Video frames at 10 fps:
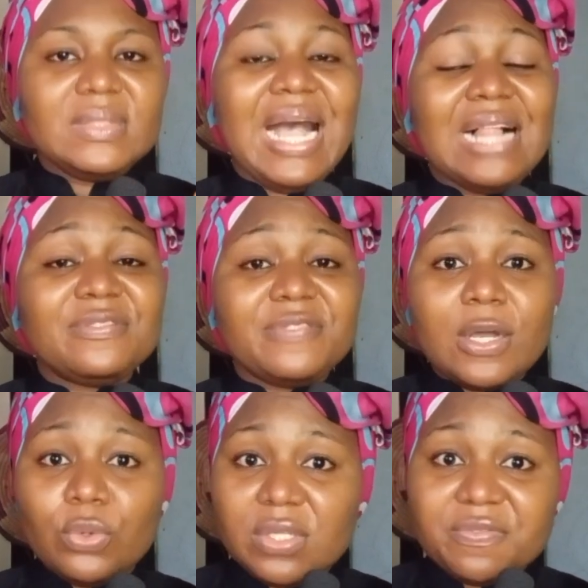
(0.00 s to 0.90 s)
alpha
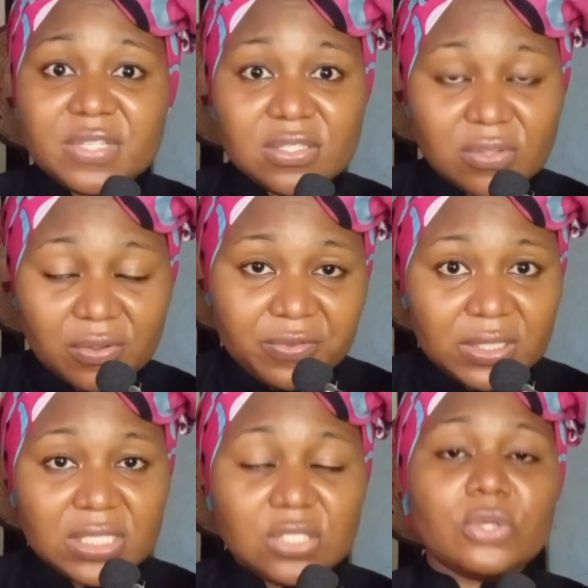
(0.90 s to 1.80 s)
olefin
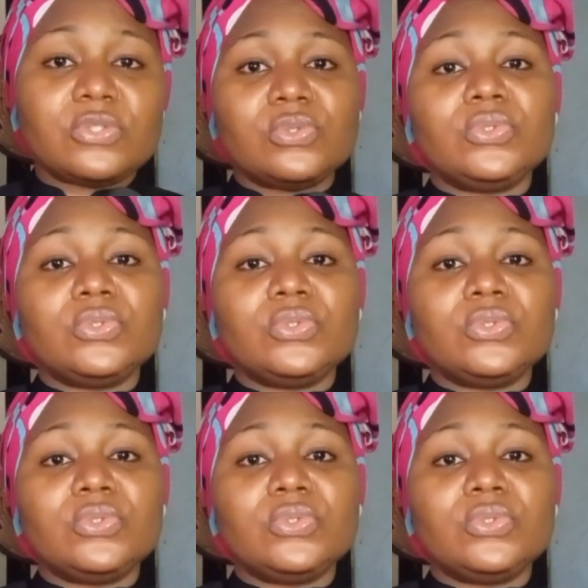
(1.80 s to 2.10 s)
sulfonate, also